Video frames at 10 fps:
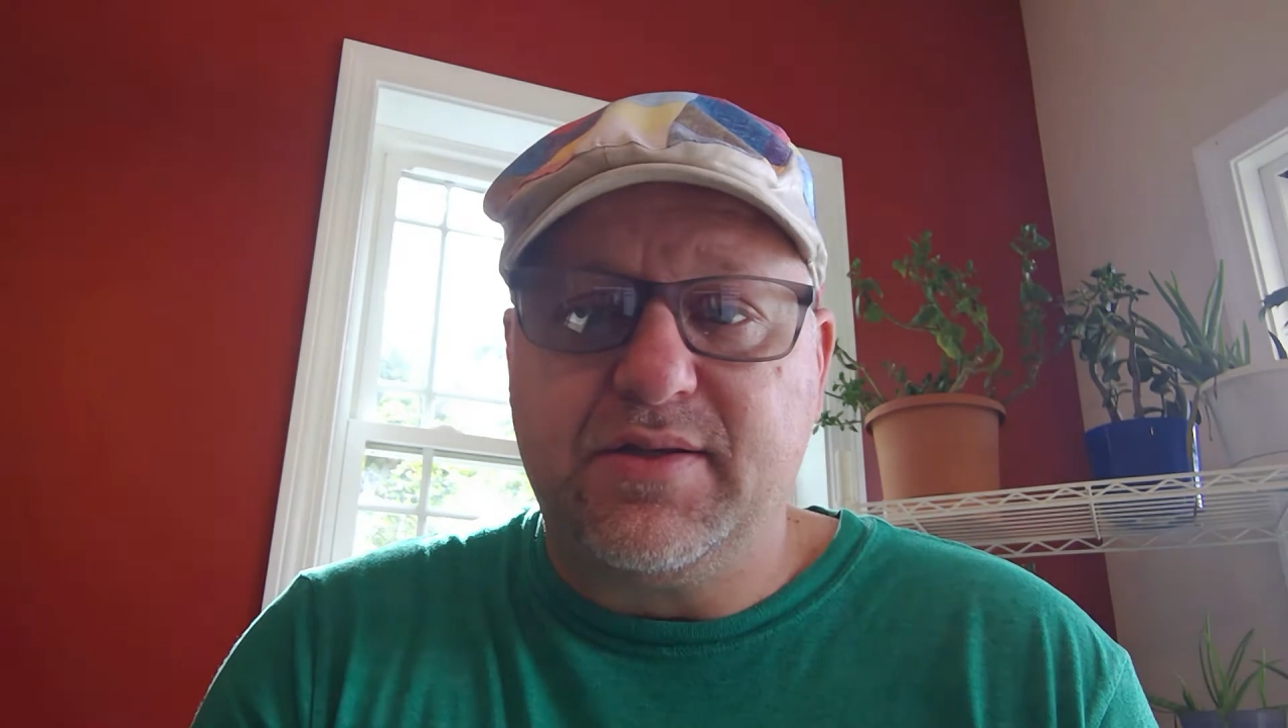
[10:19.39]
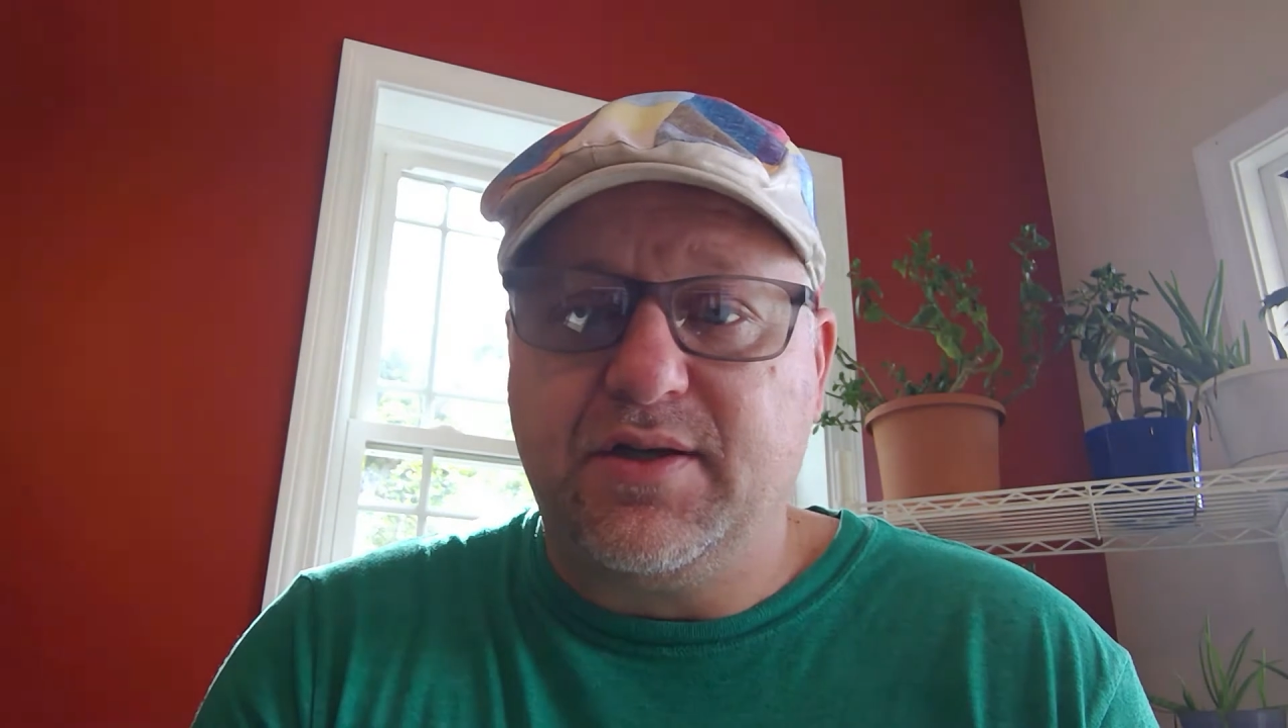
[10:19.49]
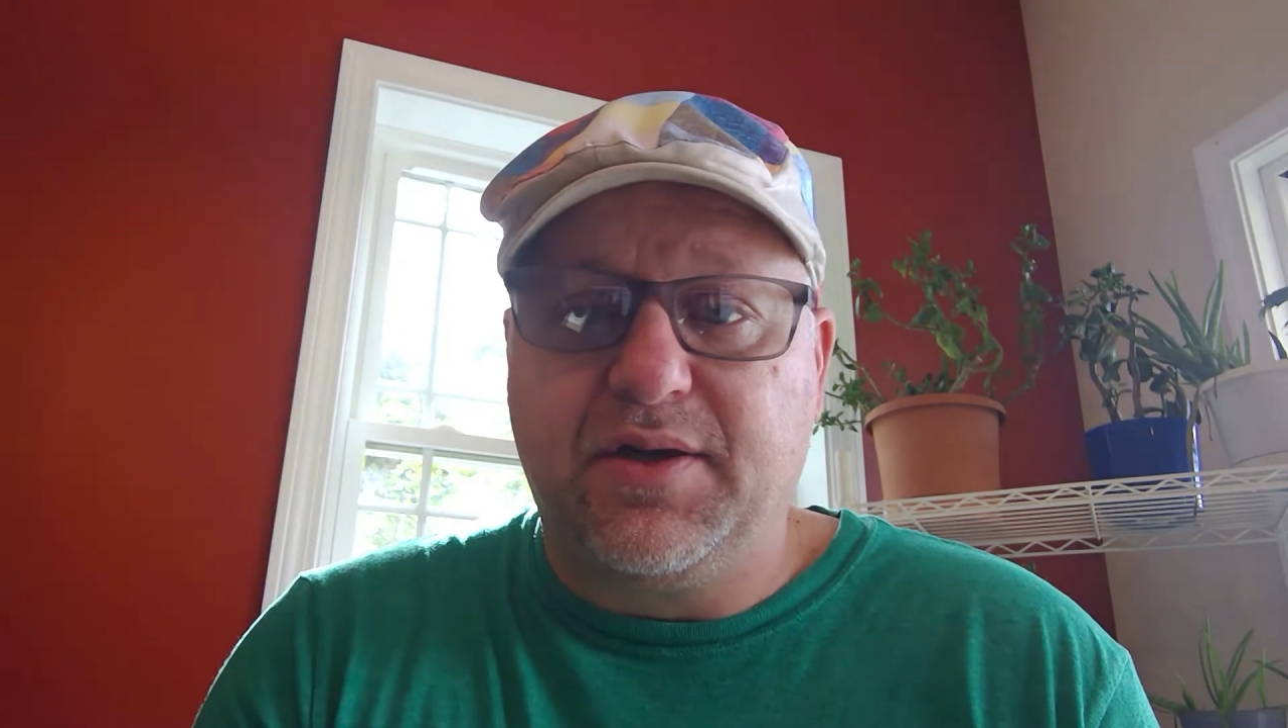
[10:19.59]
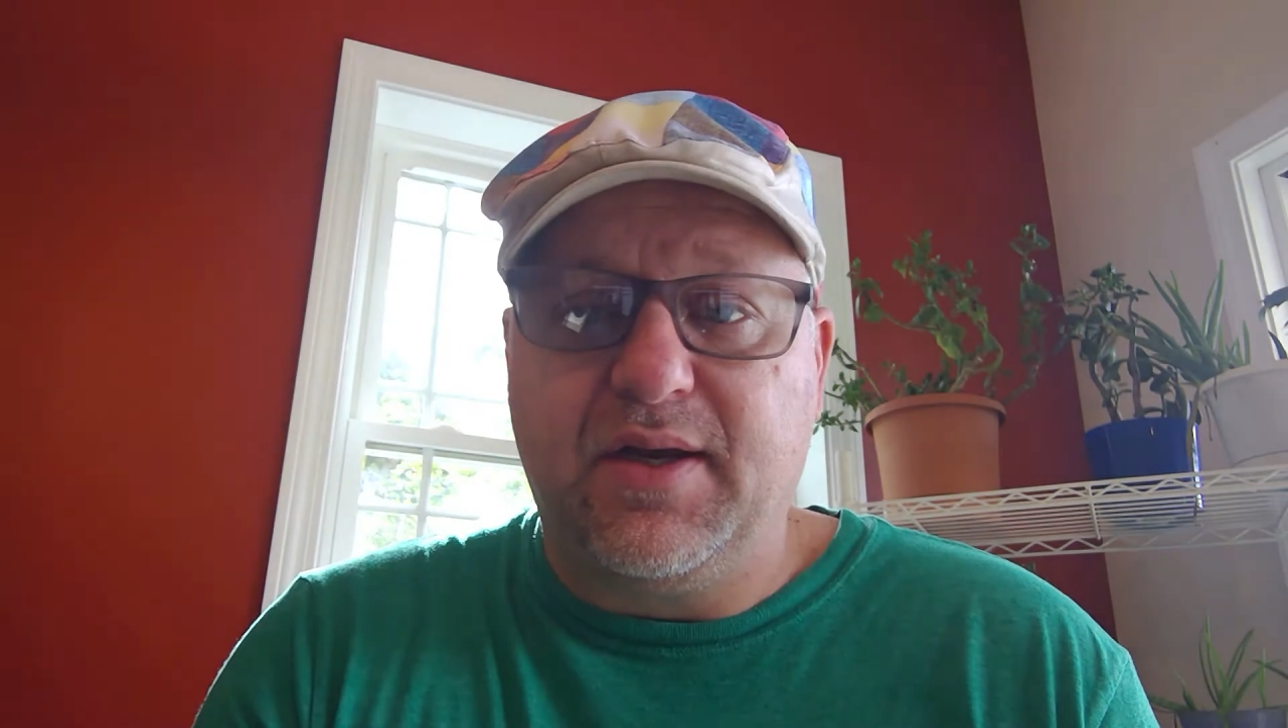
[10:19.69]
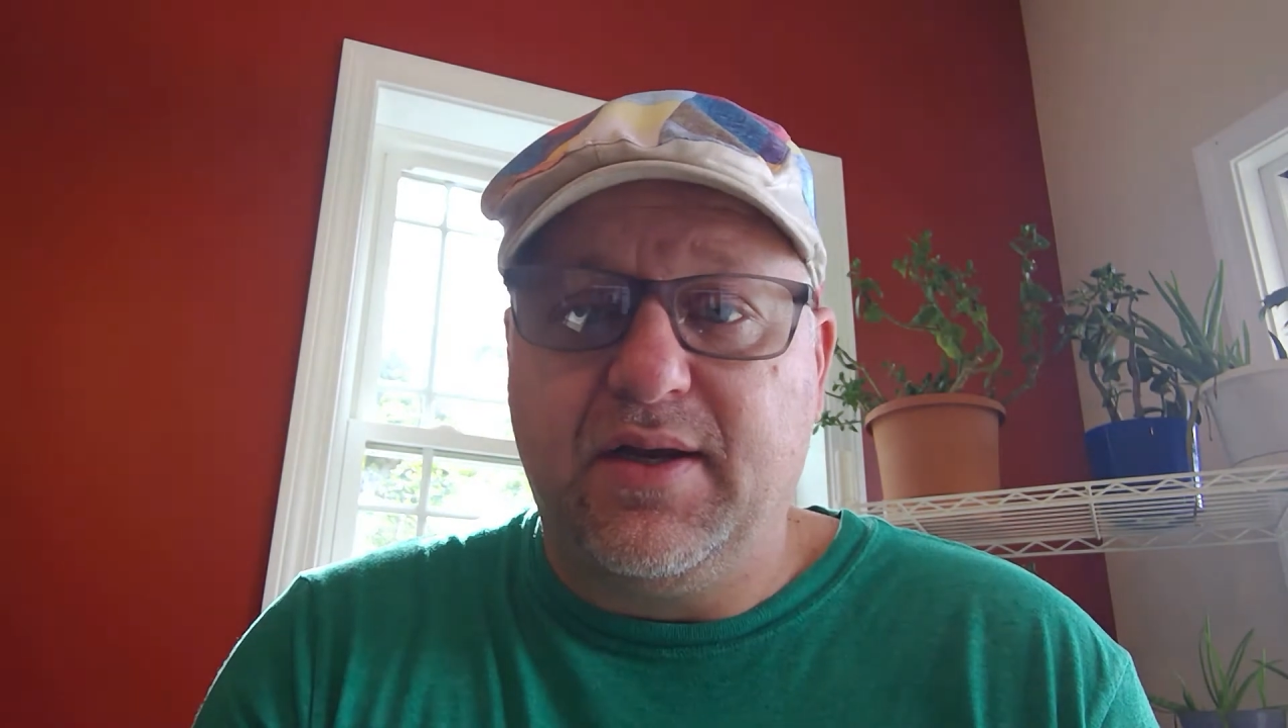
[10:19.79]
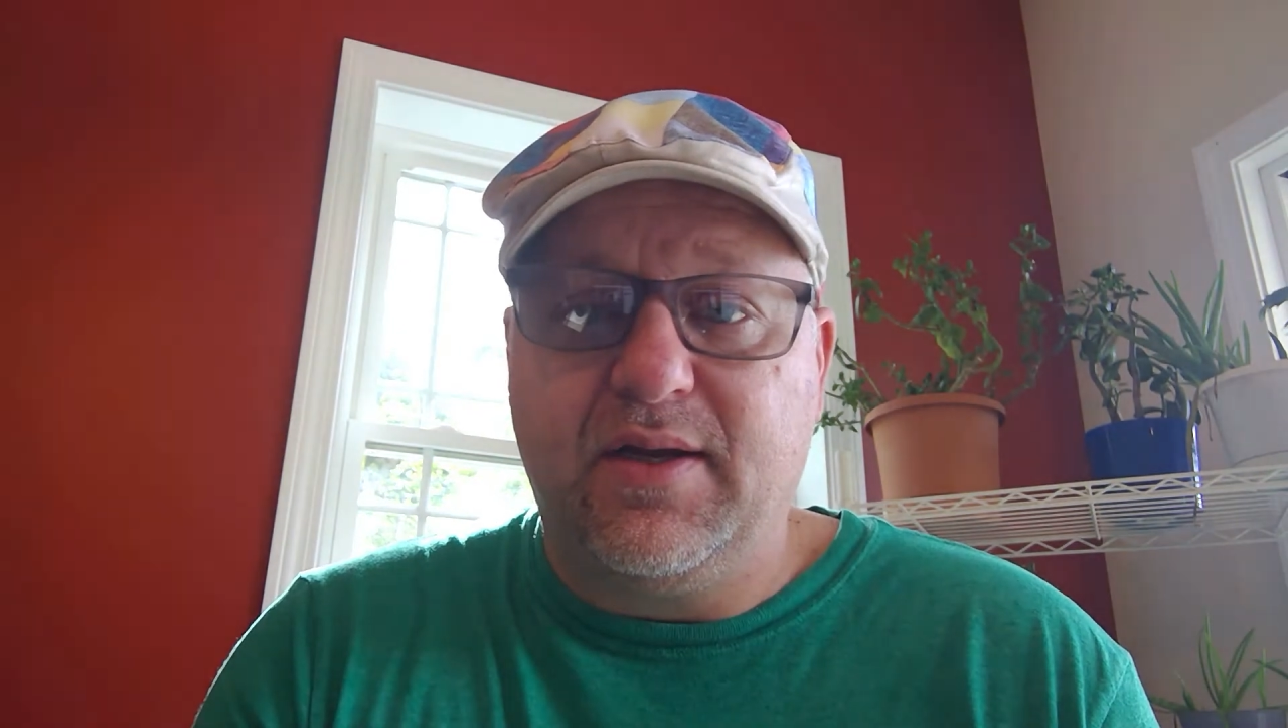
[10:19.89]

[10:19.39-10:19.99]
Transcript: still getting